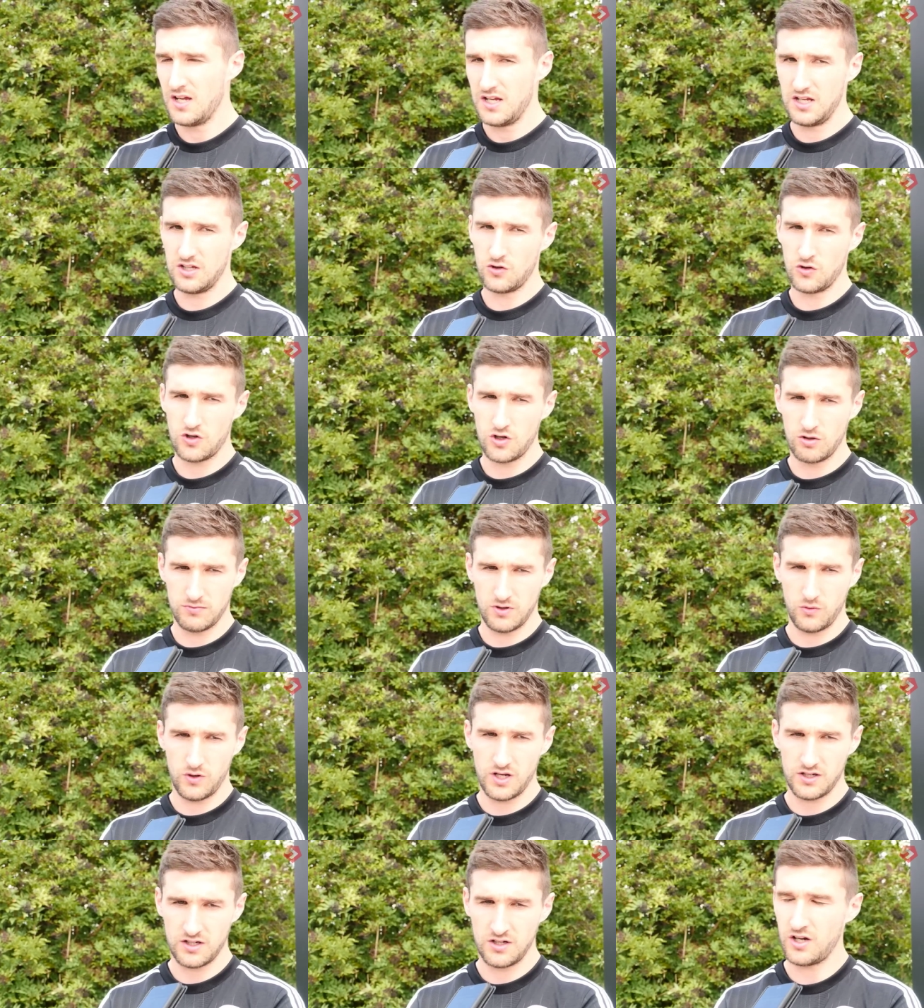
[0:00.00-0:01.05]
You don't come to
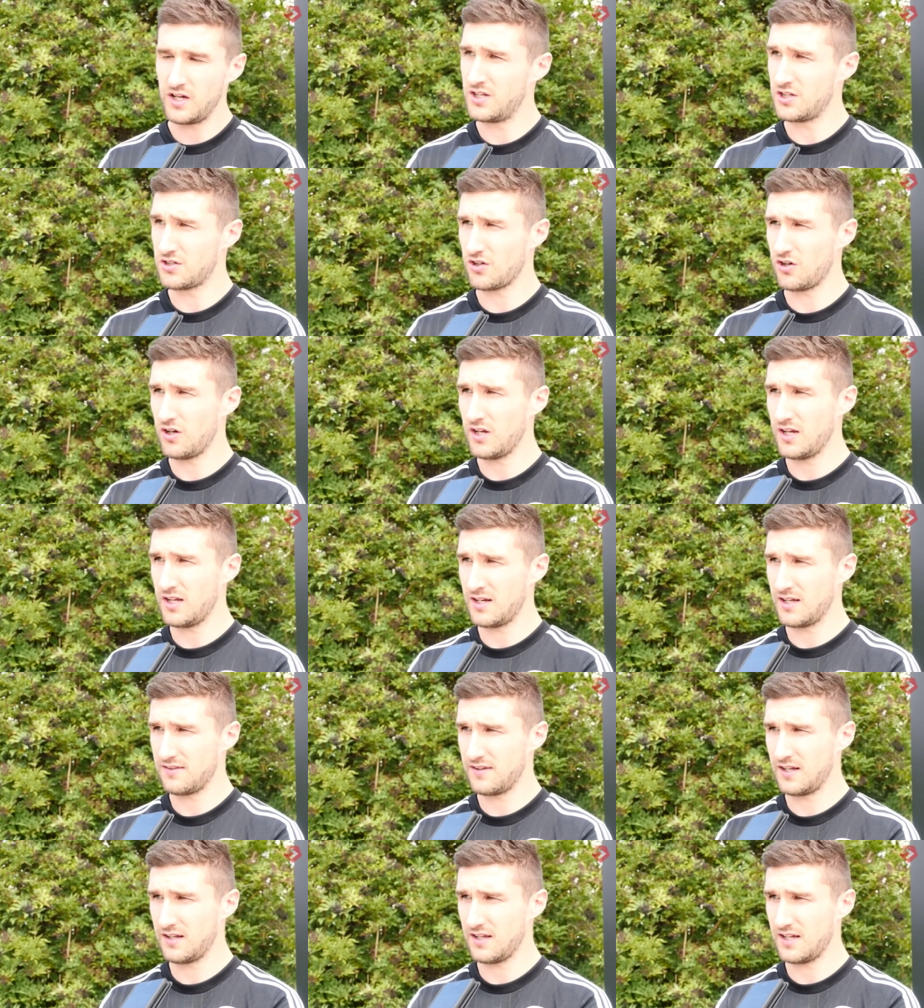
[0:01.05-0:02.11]
work to not enjoy it, and I
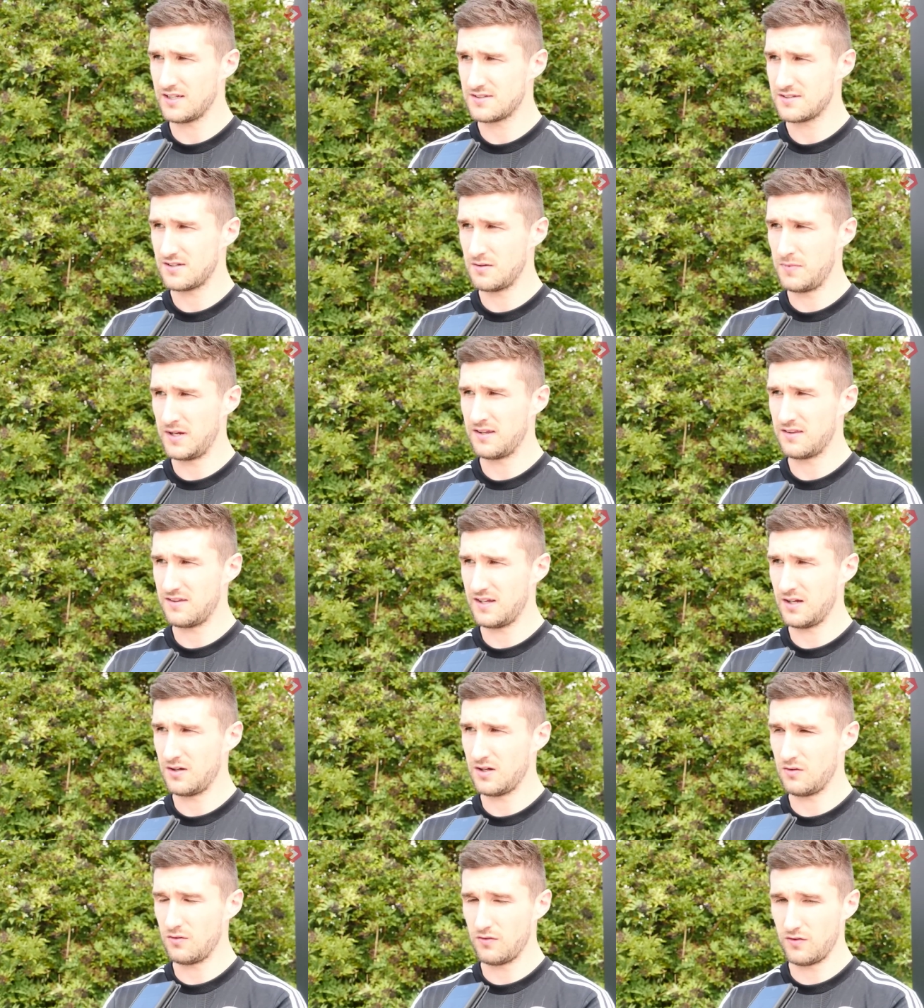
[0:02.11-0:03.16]
think that's the main thing
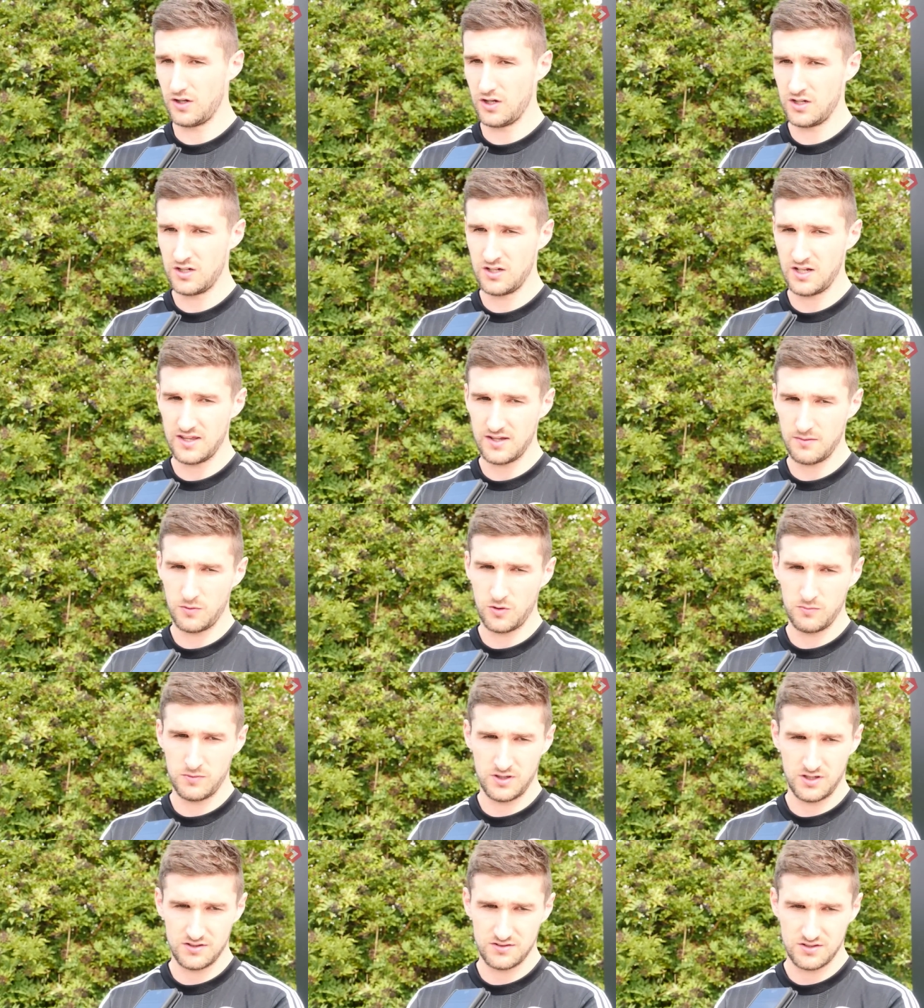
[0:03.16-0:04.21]
that we're learning at the
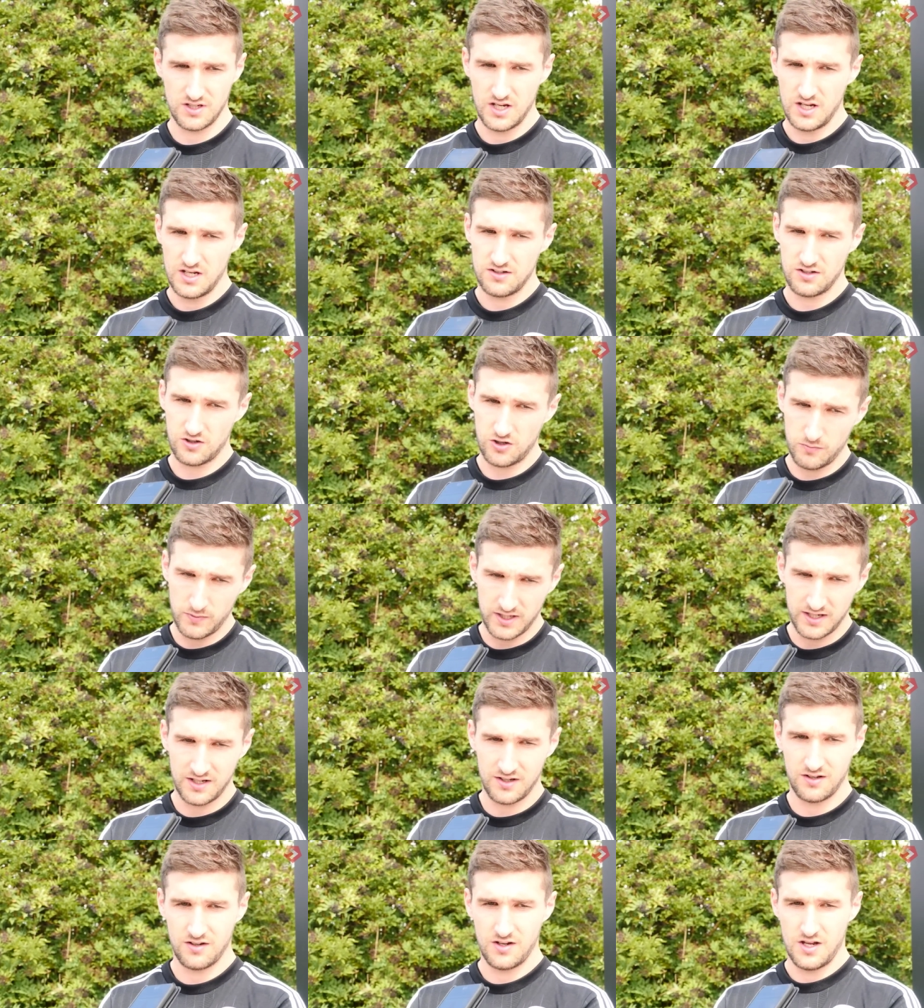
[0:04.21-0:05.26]
moment, is to come in
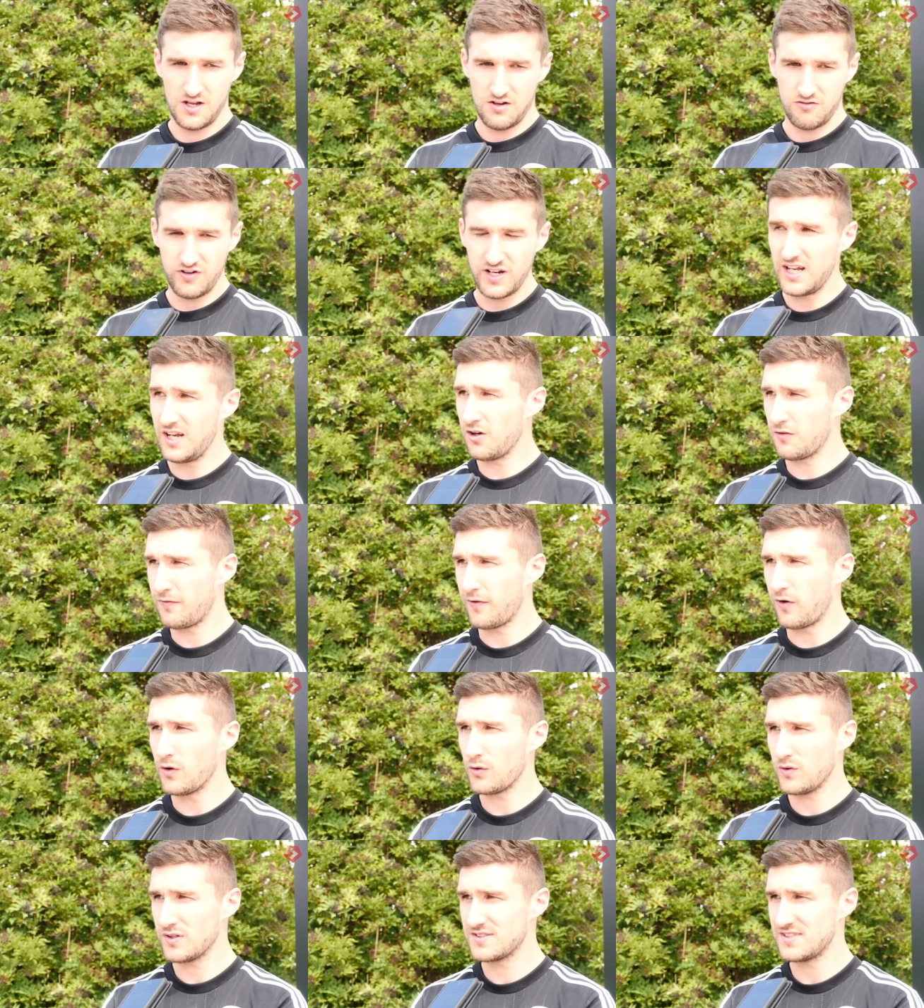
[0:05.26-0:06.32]
and really look
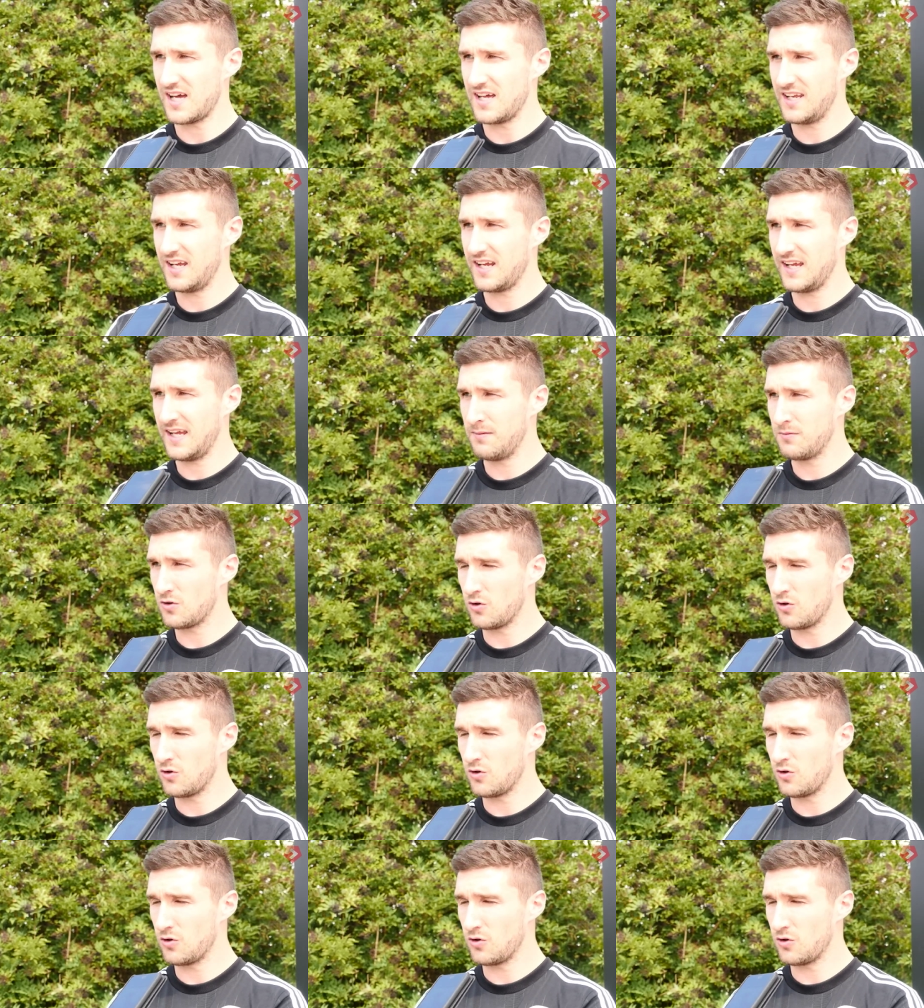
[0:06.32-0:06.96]
forward to a Saturday game.